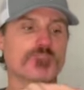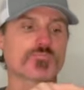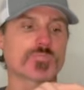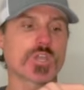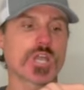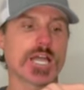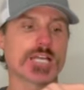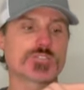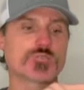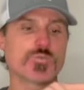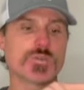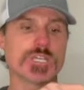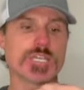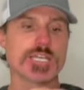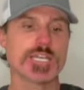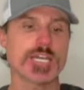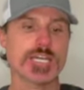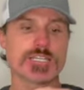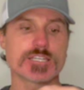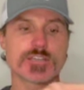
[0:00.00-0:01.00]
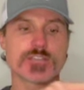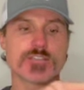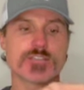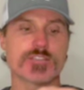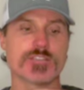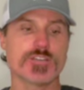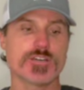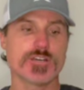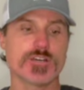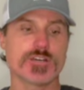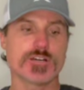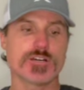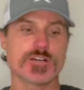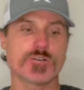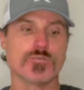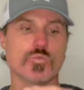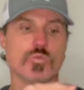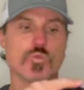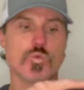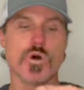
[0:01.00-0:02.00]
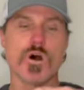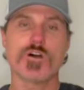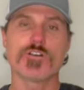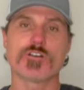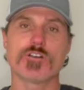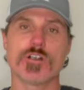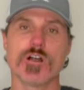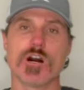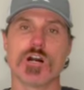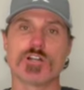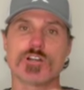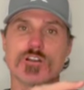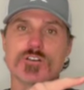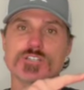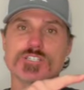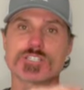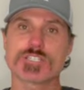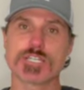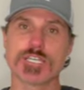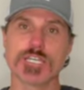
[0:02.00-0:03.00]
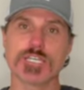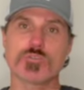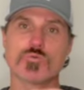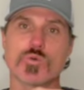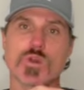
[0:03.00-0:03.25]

as we get the water on our skin,